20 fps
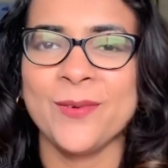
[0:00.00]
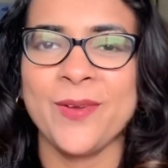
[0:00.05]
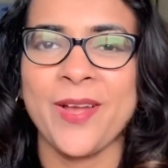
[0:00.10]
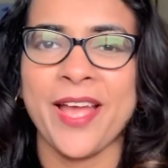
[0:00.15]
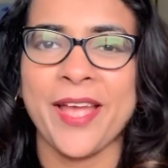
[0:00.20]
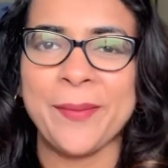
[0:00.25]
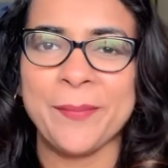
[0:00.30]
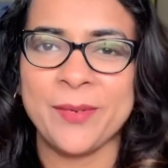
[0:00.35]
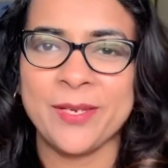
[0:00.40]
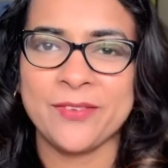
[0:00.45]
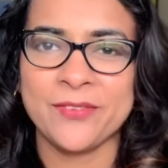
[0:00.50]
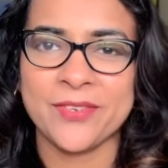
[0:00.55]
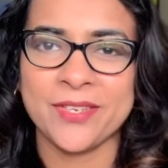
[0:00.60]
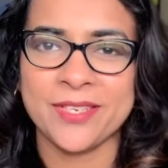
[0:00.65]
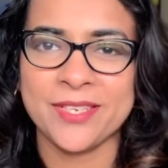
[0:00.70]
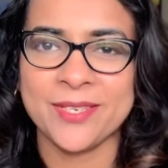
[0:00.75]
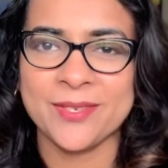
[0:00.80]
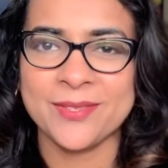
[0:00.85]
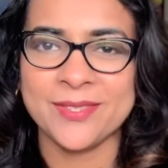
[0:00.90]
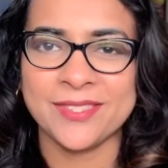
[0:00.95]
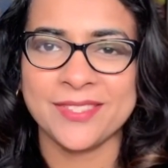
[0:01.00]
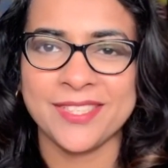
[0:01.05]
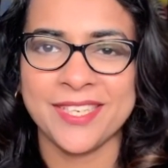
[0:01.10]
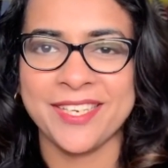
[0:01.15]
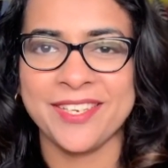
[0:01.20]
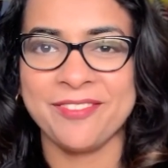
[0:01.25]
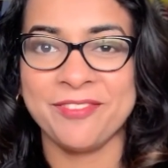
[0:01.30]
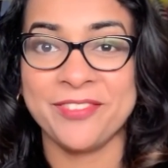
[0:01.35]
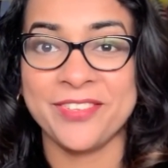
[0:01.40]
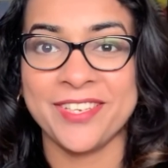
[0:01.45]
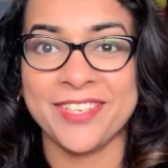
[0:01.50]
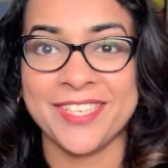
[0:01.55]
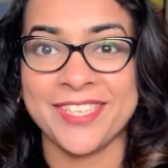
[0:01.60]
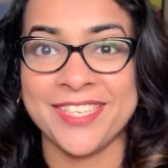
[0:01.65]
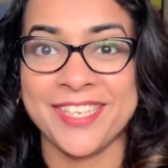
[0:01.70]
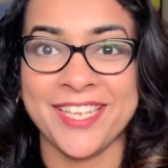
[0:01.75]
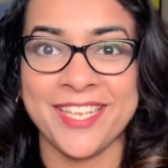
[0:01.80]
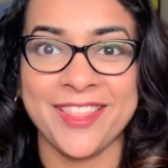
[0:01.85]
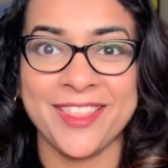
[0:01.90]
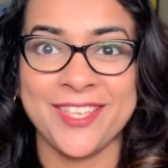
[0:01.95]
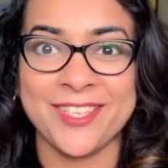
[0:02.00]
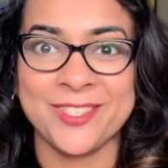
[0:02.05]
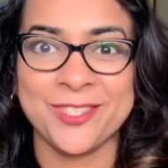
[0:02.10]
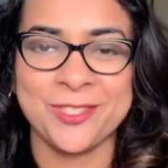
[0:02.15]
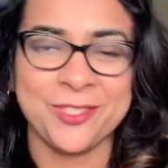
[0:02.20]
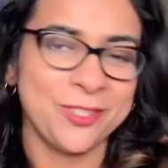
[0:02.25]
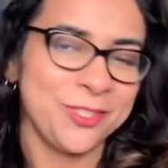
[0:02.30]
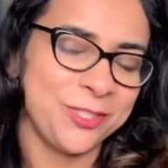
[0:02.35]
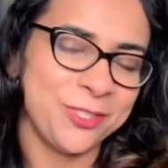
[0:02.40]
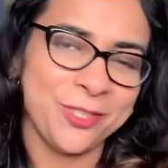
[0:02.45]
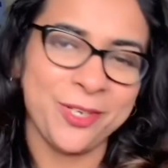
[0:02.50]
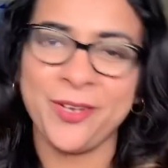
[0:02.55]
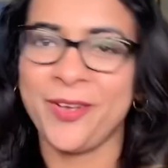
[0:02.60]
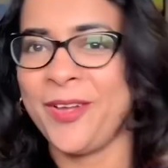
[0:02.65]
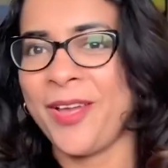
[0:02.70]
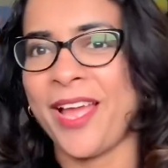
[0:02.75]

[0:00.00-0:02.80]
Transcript: I'm introducing Ferdinand de Saussure.